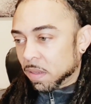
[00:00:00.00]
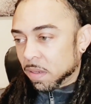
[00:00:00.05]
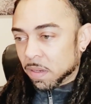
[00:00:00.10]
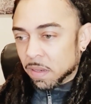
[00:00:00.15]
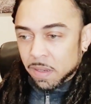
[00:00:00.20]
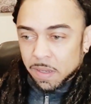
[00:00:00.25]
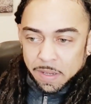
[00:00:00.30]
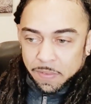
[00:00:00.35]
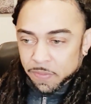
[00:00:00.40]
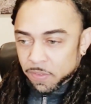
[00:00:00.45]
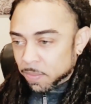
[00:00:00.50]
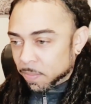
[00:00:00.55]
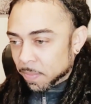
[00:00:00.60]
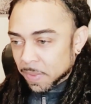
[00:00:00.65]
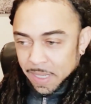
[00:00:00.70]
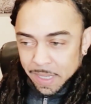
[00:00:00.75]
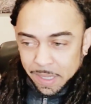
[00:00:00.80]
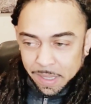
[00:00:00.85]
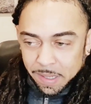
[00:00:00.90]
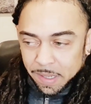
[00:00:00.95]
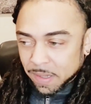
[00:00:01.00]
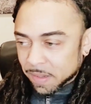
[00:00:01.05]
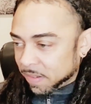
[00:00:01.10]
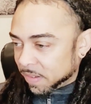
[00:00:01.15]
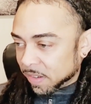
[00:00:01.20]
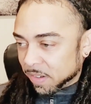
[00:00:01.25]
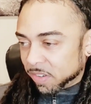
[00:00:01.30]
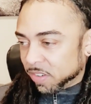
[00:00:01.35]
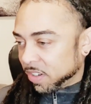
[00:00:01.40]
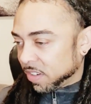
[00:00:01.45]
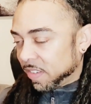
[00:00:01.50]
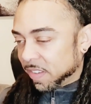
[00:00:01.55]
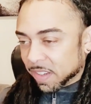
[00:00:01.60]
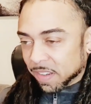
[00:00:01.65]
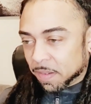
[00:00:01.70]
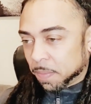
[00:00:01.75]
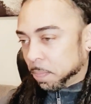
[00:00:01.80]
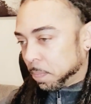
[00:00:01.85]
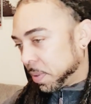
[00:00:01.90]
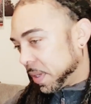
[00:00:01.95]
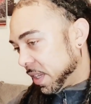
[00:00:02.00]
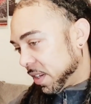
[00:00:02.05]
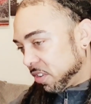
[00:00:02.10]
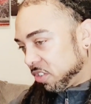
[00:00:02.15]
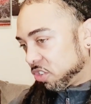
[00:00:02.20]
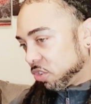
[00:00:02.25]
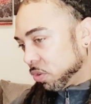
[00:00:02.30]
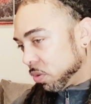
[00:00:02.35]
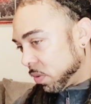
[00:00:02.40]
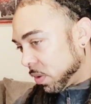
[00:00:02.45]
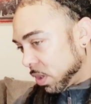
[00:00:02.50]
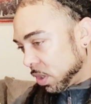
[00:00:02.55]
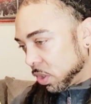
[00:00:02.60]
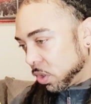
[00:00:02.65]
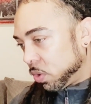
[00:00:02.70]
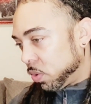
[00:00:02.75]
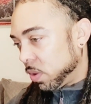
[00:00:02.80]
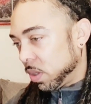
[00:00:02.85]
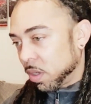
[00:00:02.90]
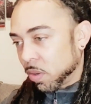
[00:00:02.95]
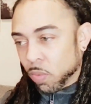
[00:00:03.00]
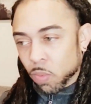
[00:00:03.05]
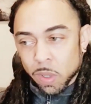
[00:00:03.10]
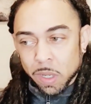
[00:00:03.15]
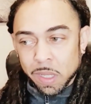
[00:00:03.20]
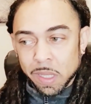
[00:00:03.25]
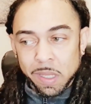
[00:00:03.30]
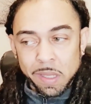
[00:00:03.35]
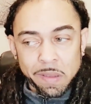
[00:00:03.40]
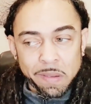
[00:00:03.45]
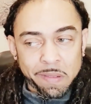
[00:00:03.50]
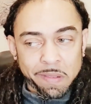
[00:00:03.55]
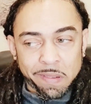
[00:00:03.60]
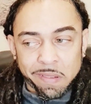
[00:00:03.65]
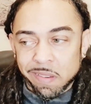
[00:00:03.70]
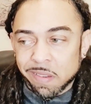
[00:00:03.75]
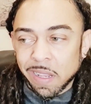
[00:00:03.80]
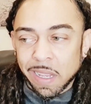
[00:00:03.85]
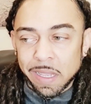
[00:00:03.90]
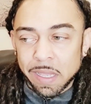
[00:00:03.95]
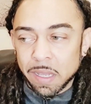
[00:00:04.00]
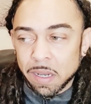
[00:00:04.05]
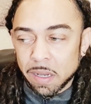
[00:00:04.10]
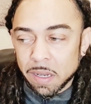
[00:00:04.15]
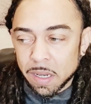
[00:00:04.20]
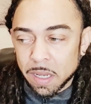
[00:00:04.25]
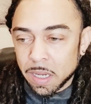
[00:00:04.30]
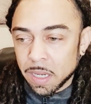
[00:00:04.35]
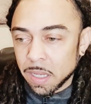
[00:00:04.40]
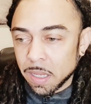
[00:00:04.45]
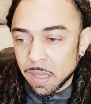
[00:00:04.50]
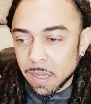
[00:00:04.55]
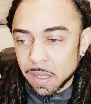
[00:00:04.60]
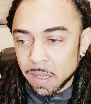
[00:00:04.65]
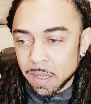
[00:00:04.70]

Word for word: different meanings in just this picture alone and what he's saying. Like,